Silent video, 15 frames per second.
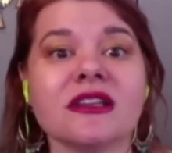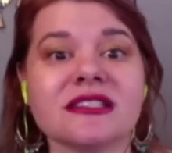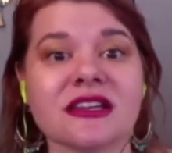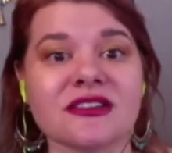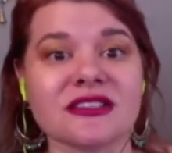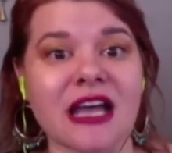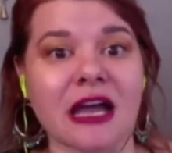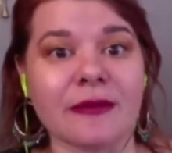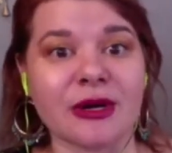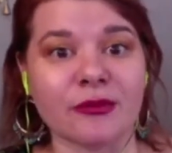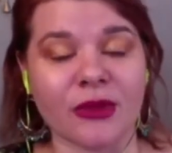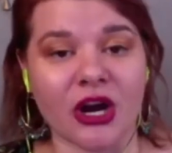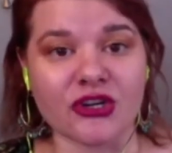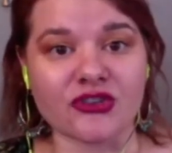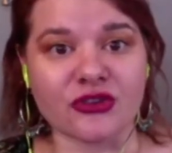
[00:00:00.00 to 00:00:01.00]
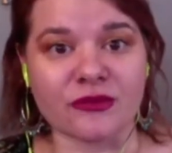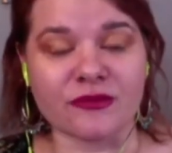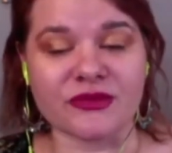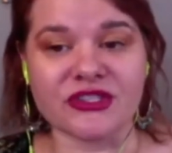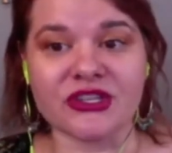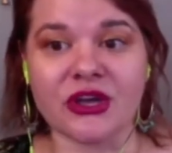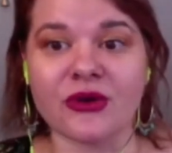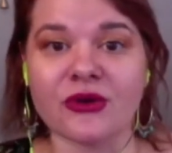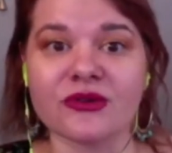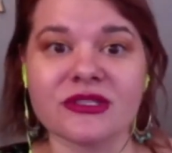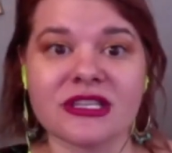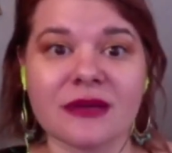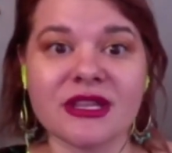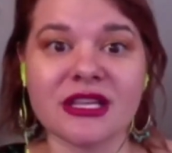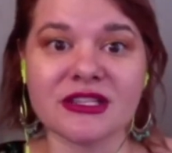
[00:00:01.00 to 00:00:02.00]
psilocybin mushrooms so
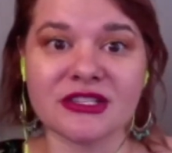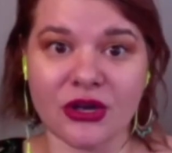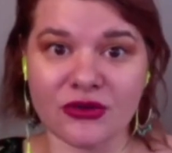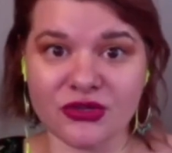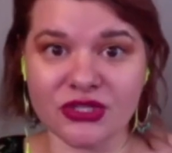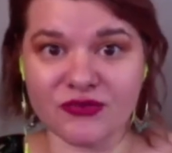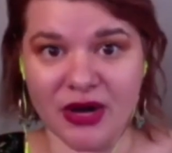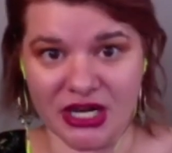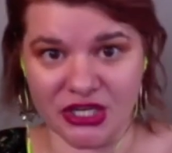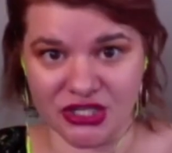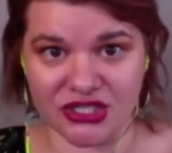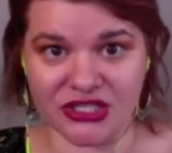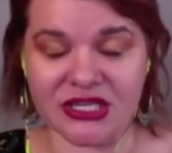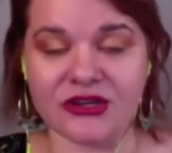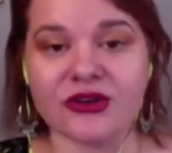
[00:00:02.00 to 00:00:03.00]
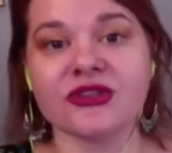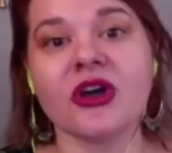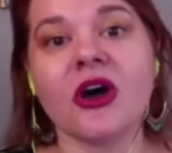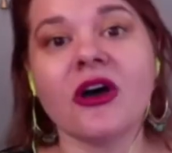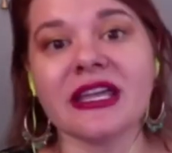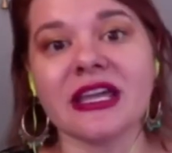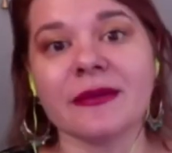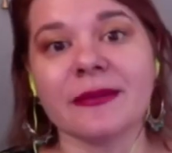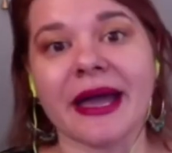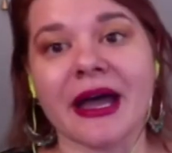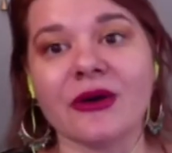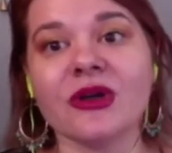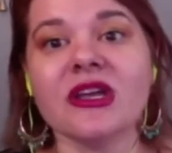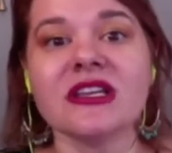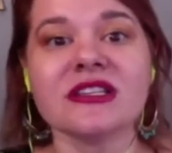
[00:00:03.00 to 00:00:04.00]
some of the dose ranges that you're talking
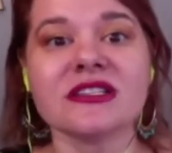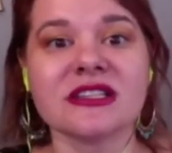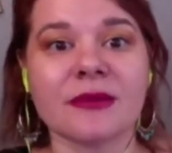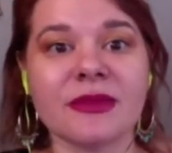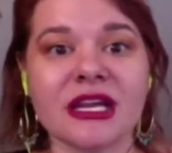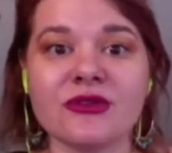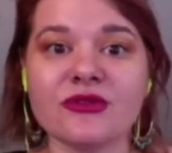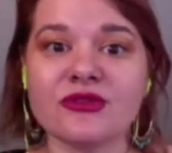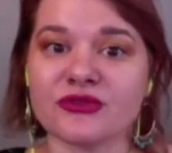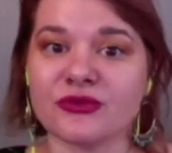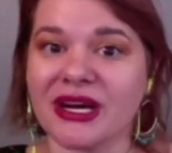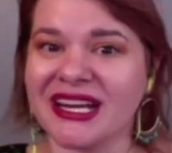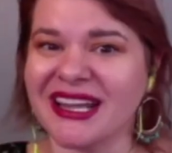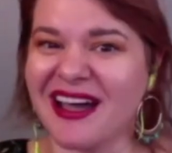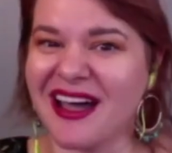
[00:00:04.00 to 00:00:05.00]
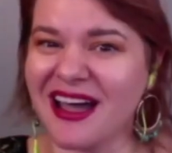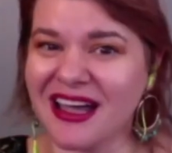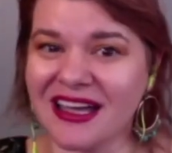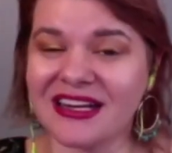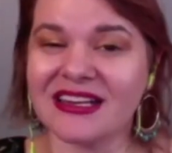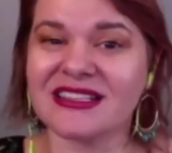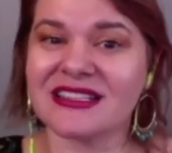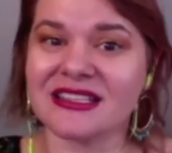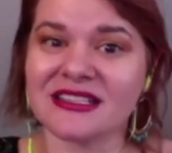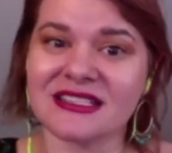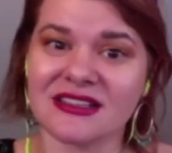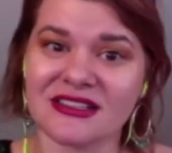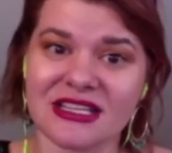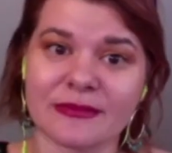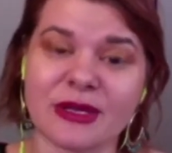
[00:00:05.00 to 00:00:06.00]
about somebody who's already on
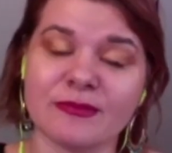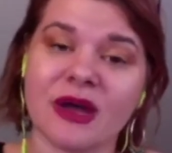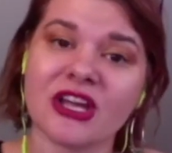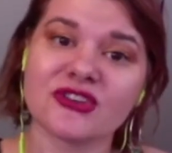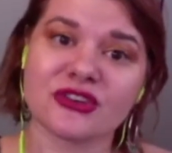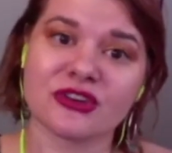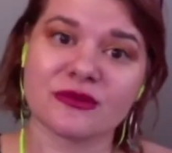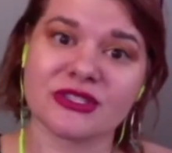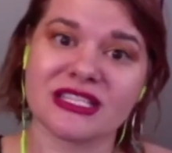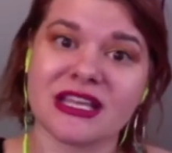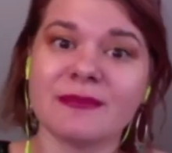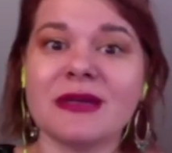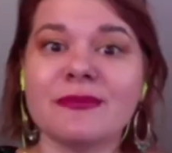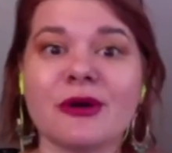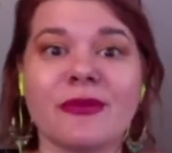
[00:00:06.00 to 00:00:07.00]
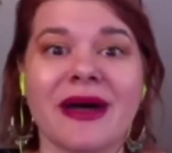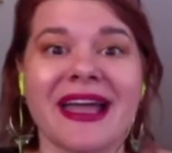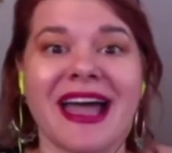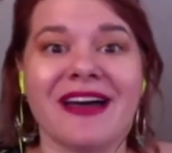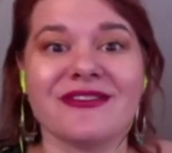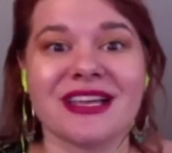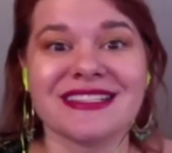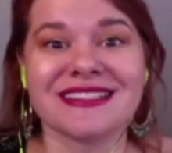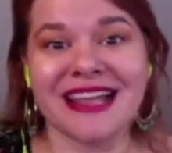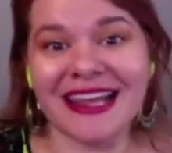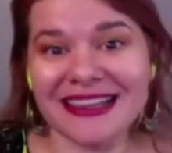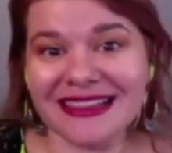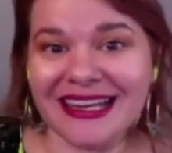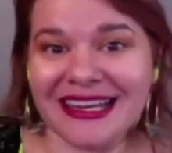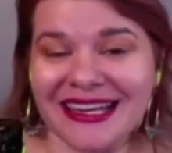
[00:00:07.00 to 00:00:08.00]
psilocybin mushrooms some people might have a
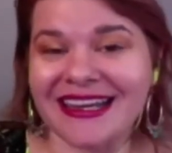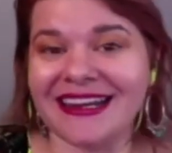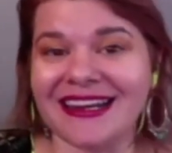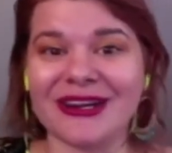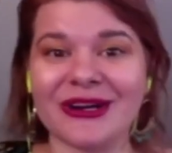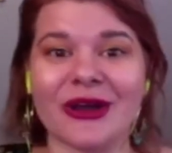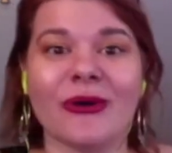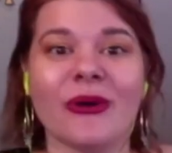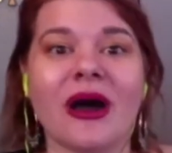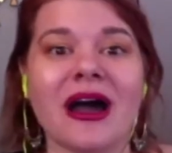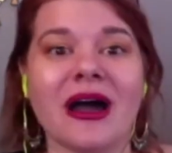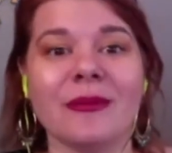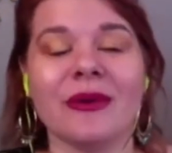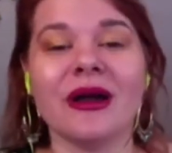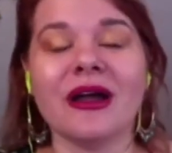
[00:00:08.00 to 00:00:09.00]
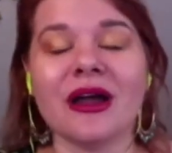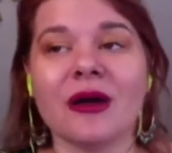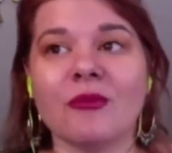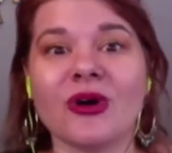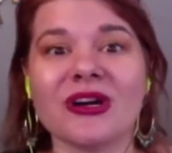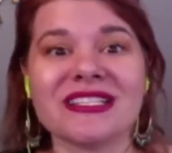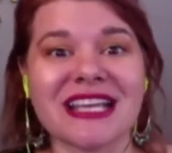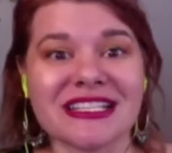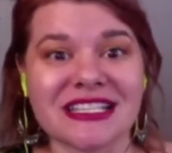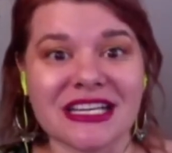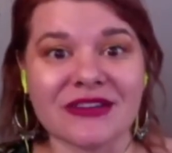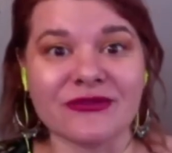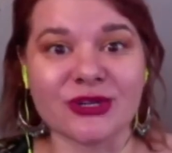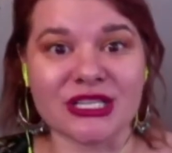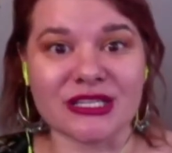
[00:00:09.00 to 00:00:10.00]
slightly you know um, more
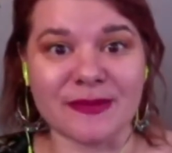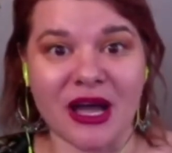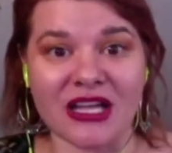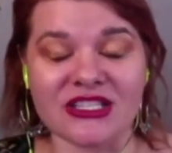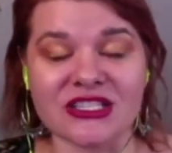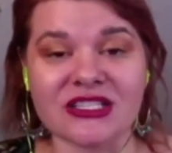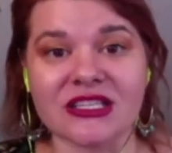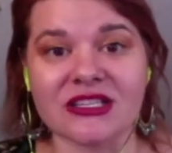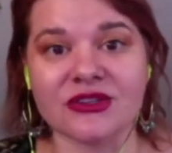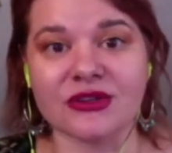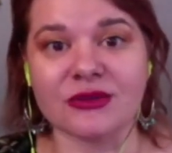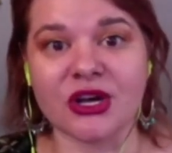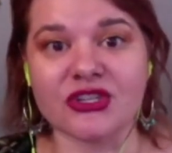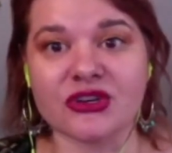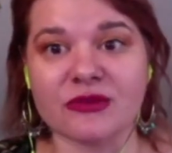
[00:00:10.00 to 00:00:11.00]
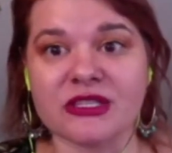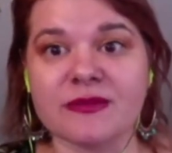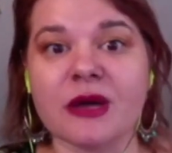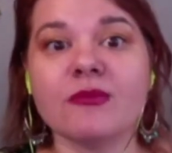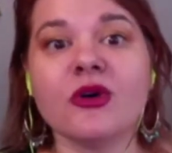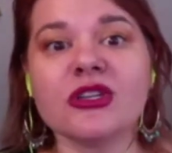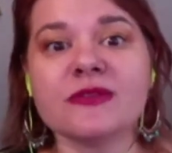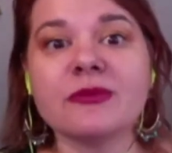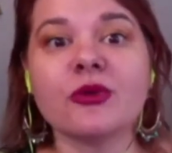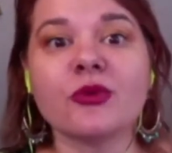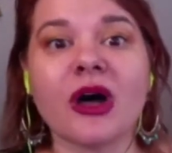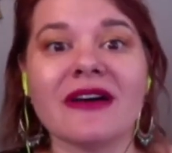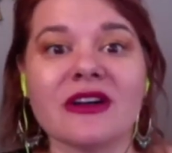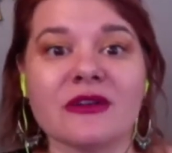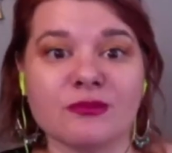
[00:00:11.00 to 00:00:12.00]
sensitive response to mushrooms, but most people will
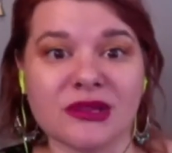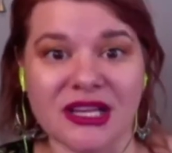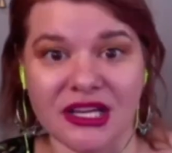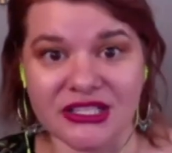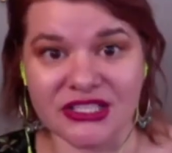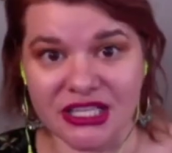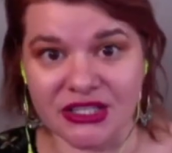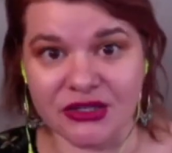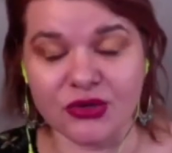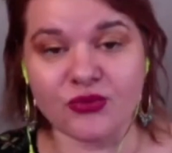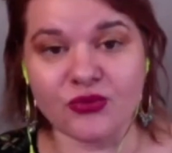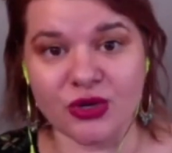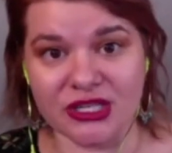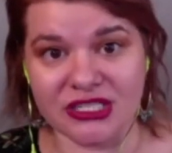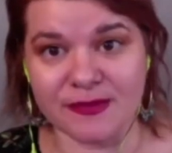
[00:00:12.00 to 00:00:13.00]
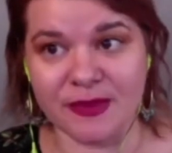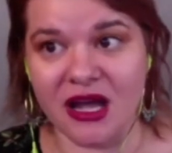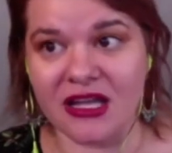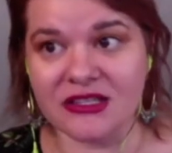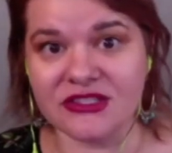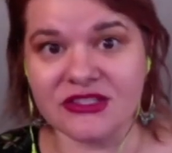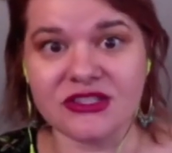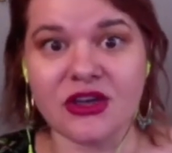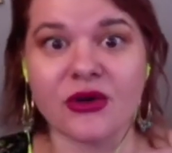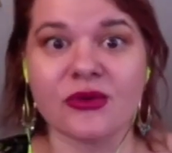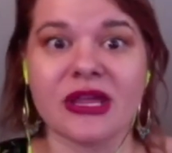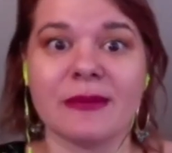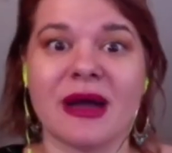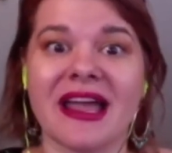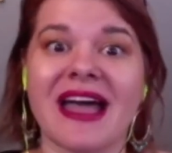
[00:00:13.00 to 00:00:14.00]
have a blunted response. So
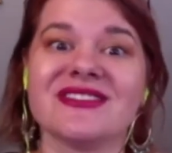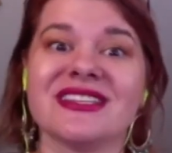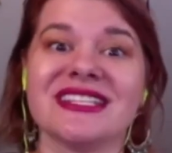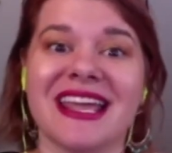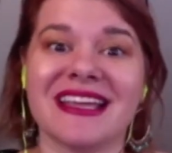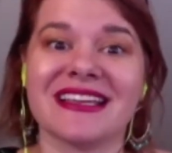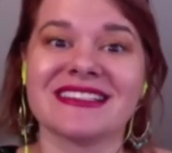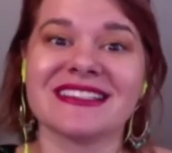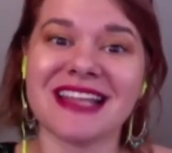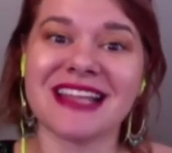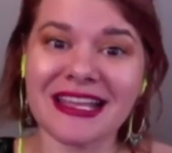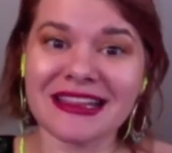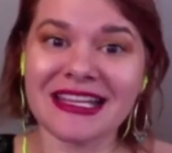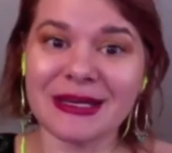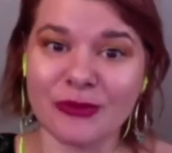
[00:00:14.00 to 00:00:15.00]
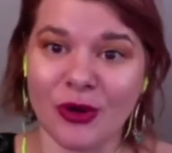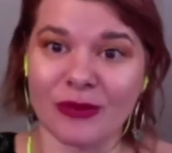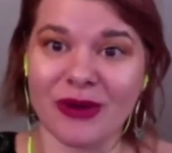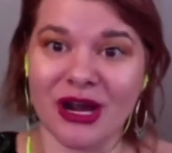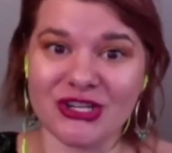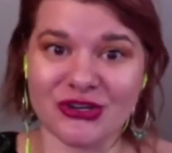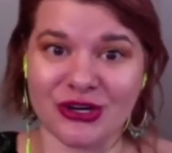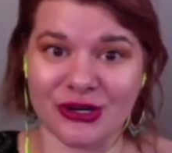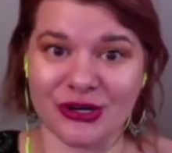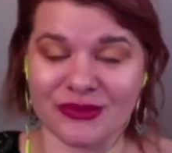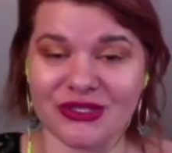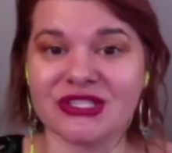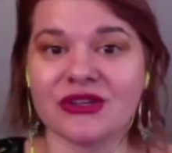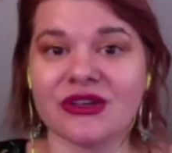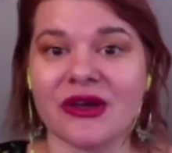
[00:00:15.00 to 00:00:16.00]
they might have to take slightly more
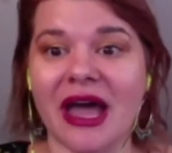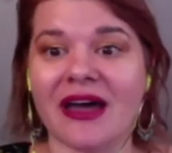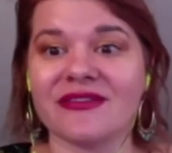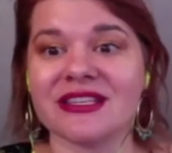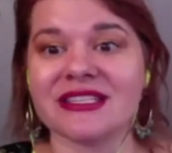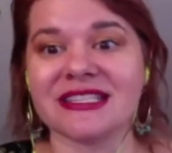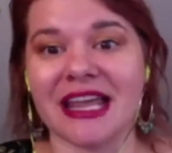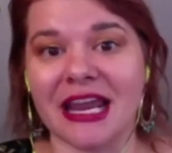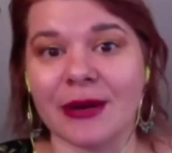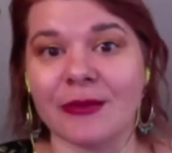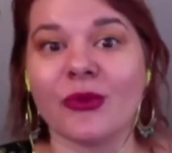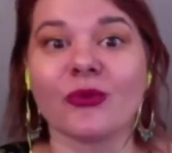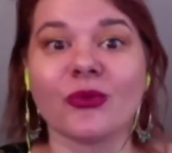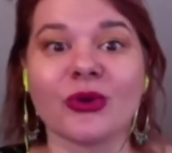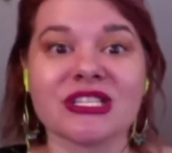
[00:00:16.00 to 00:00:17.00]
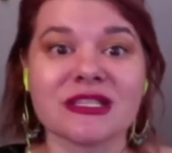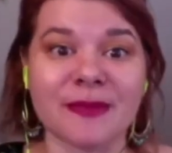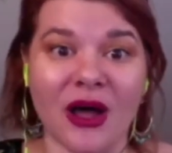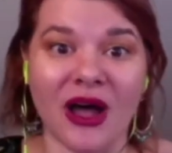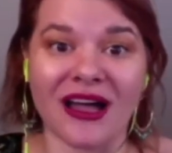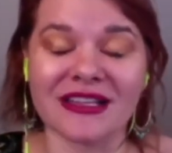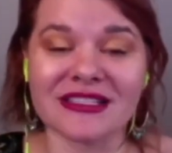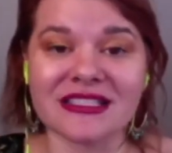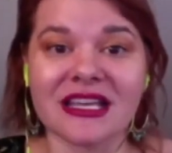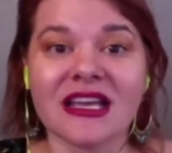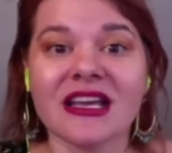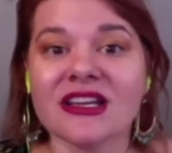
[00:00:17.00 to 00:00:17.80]
mushrooms to have the same response.